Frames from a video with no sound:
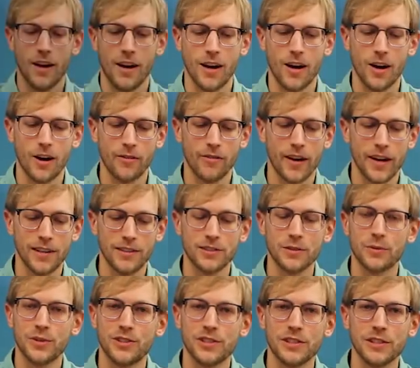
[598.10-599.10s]
Alrighty,
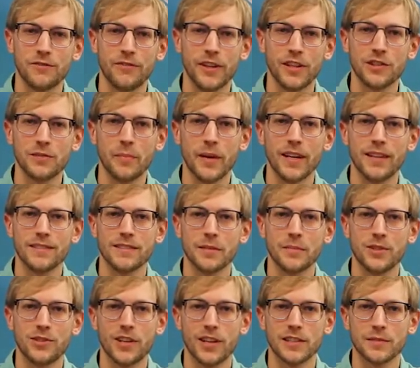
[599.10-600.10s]
so we just finished making
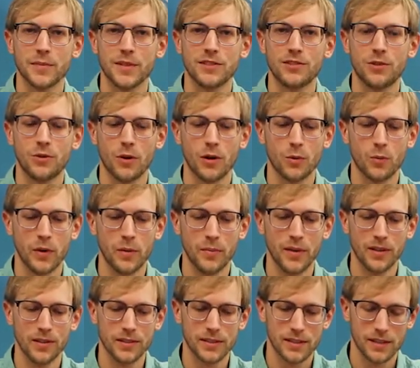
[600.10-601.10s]
some adjustments to our
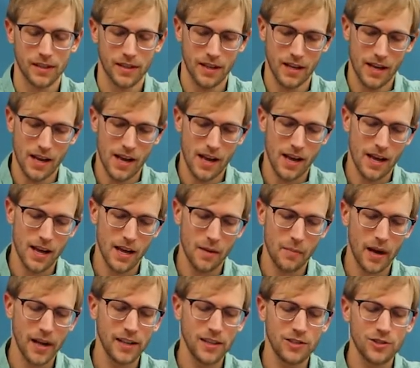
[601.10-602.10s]
windmills.
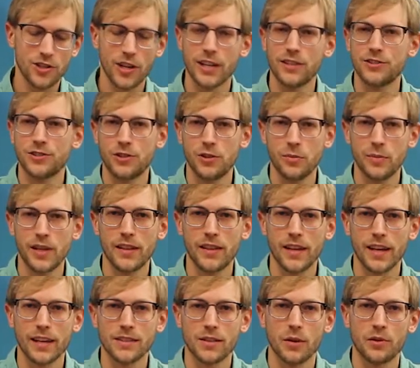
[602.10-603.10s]
Um, I didn't change too
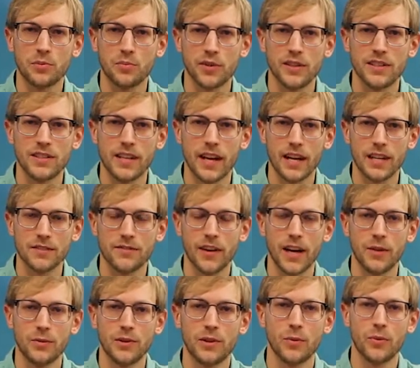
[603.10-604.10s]
things. I was pretty
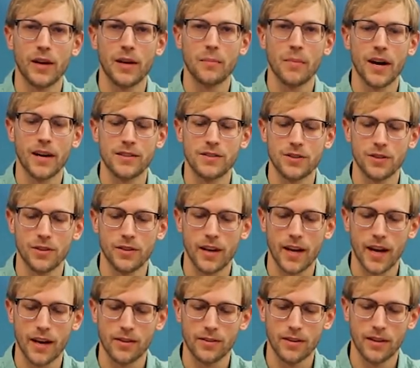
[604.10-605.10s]
satisfied with the way mine turned
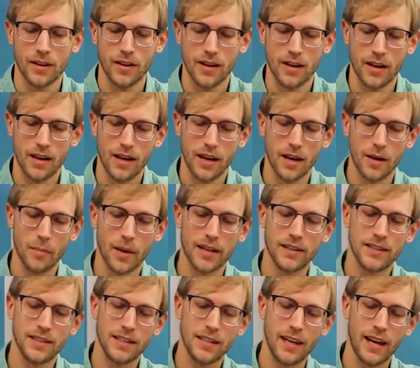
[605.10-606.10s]
out. Um, I
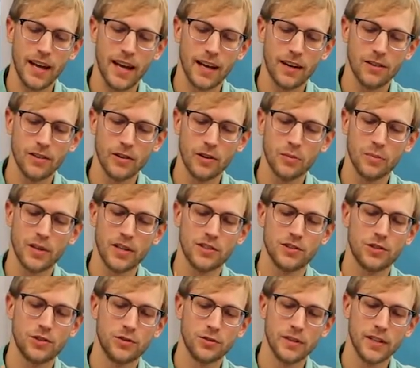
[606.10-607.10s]
did add a little bit of
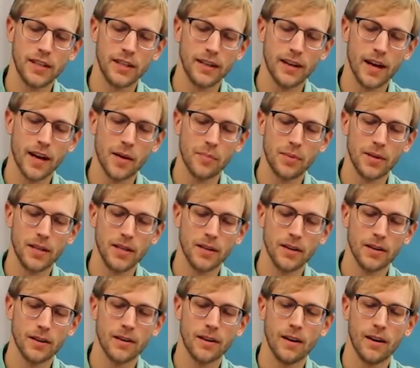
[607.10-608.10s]
string up
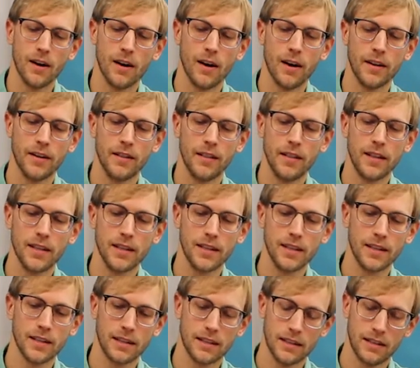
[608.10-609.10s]
here on
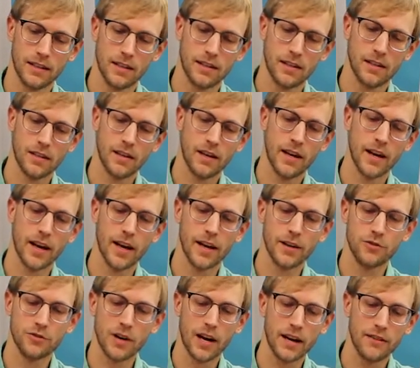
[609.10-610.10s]
the uh,
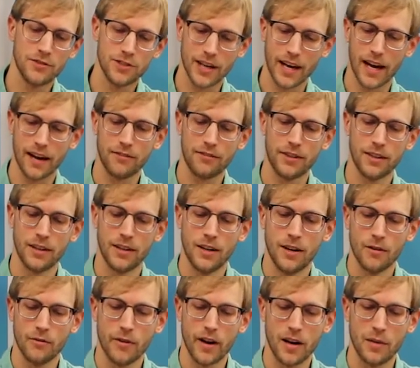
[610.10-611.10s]
drive shaft,
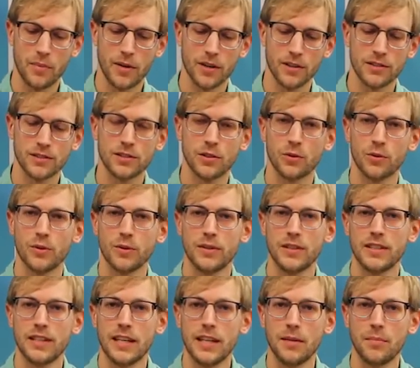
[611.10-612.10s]
right up here, so it
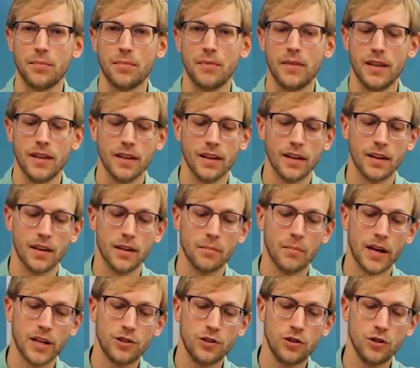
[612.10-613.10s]
would keep the
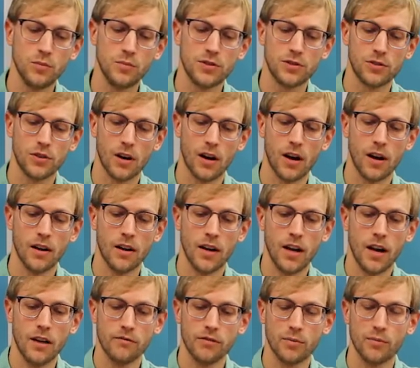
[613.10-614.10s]
my tube straw
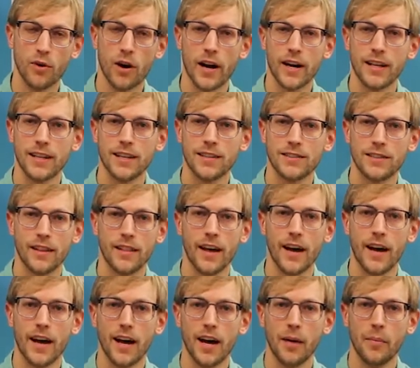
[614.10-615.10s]
from riding into the
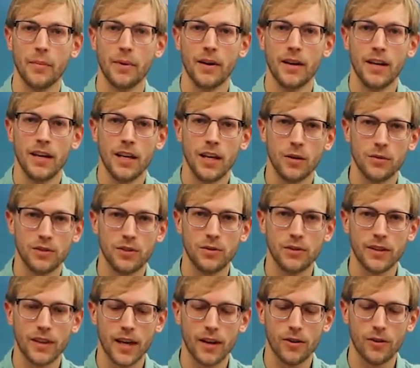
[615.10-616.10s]
hub. It was
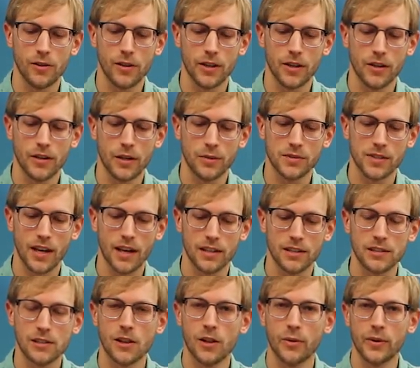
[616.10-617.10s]
doing that earlier, and it was kind
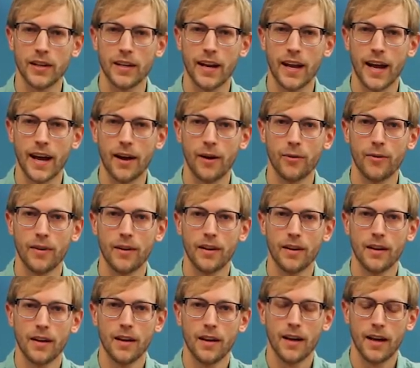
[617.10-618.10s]
of slowing down
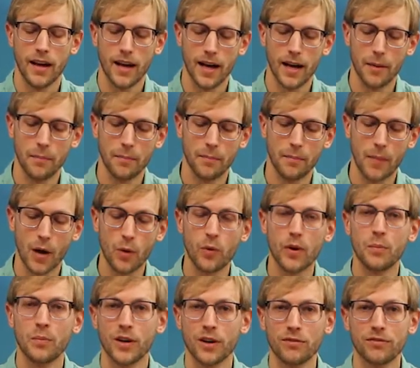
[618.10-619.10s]
um, my
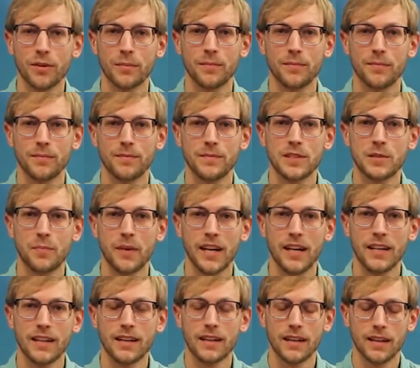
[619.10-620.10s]
windmill from
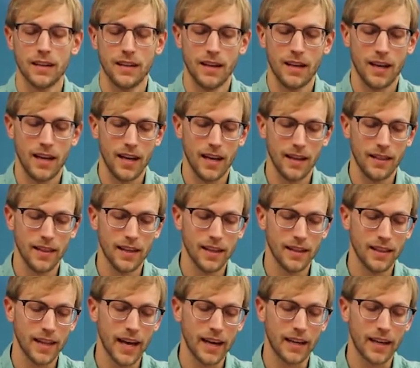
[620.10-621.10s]
spinning, and
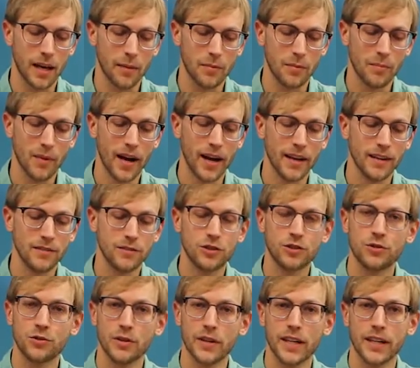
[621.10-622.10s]
then that kept my
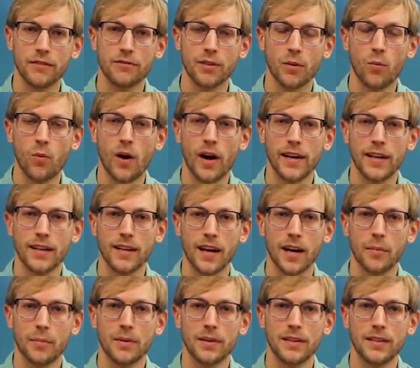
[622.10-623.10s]
string from winding
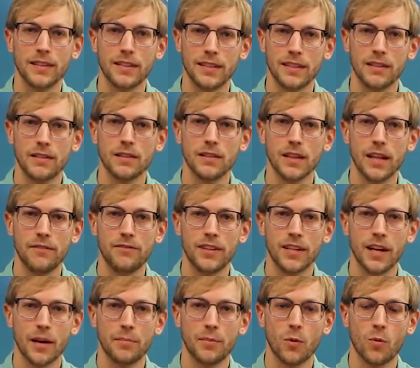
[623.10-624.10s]
up and
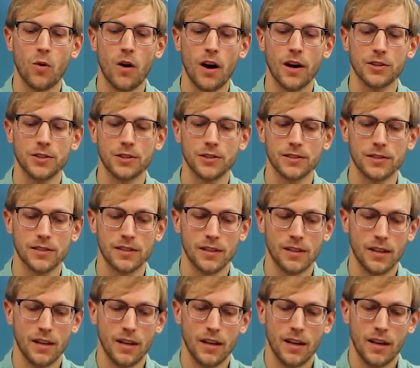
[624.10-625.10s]
lifting up the washers.
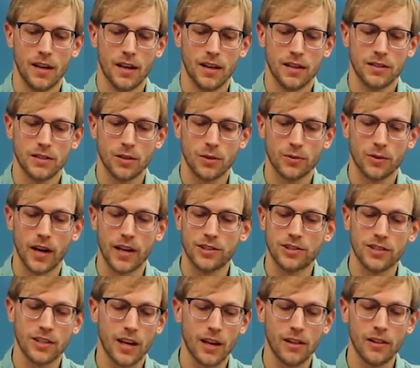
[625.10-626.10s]
So I
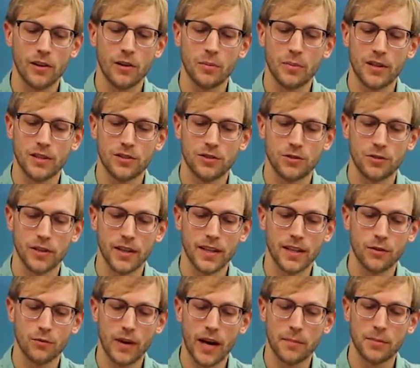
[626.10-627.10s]
just cut a little bit of
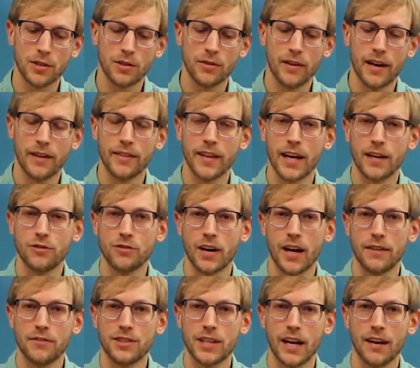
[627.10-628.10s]
string and wrapped it around that
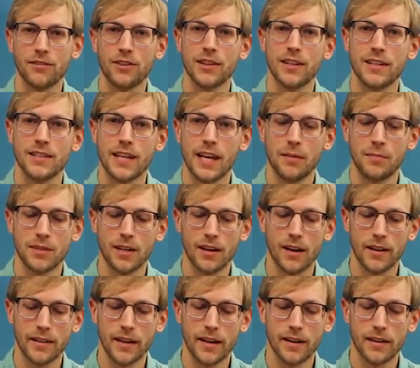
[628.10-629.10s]
drive shaft and then taped it
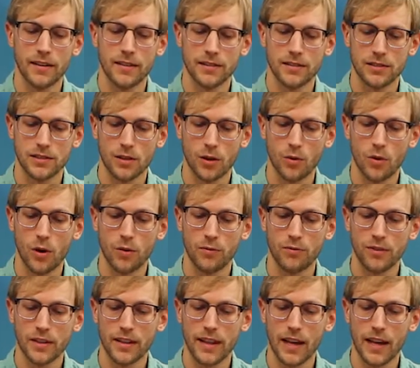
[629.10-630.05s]
on there. So hopefully